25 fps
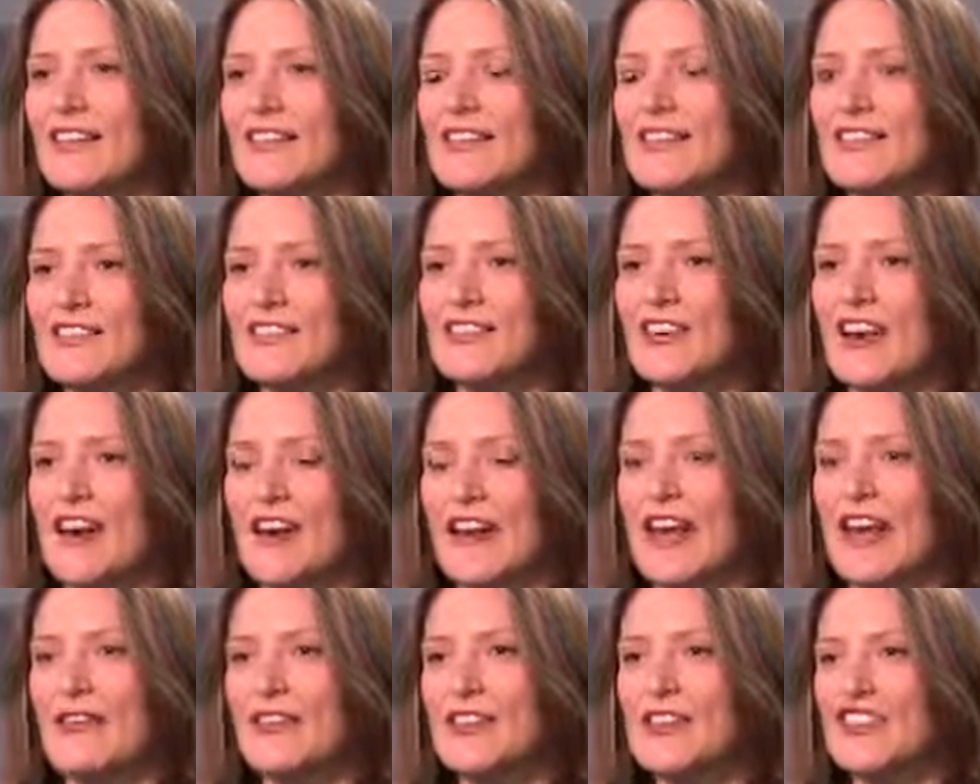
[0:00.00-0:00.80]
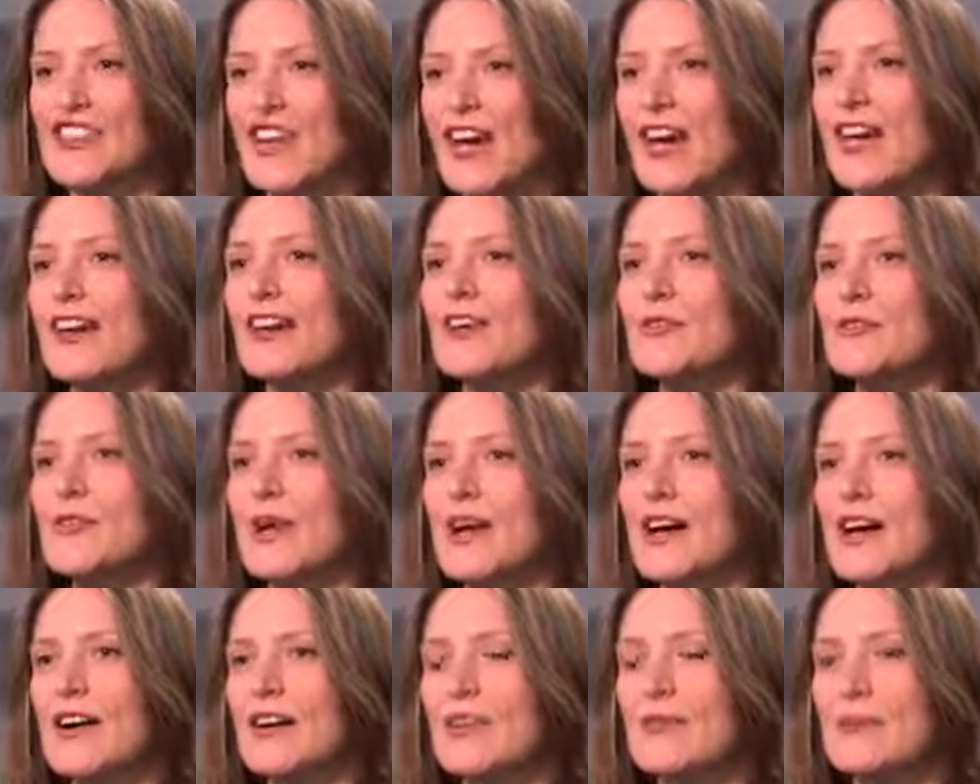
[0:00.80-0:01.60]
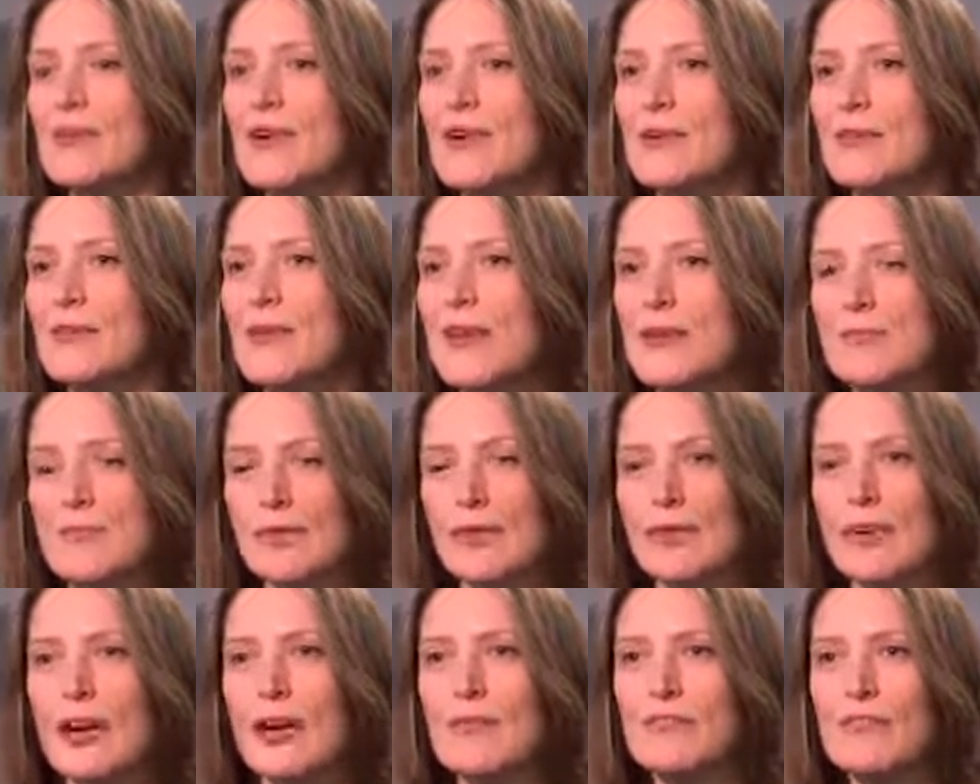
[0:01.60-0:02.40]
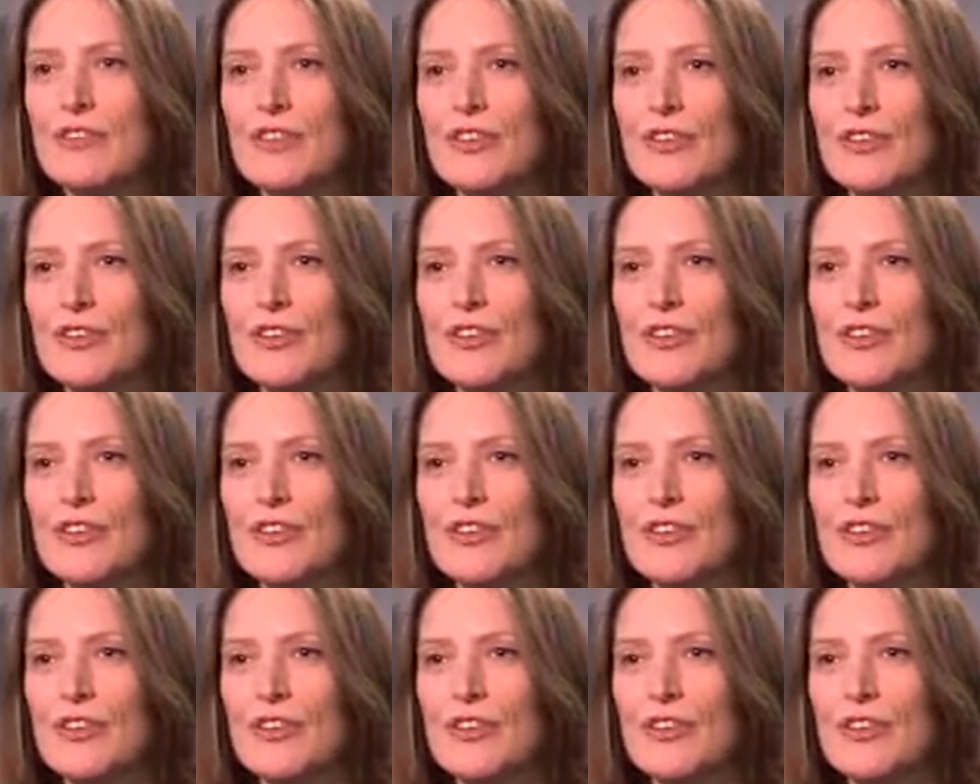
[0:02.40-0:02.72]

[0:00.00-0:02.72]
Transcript: just try and have a chat about what people are up to.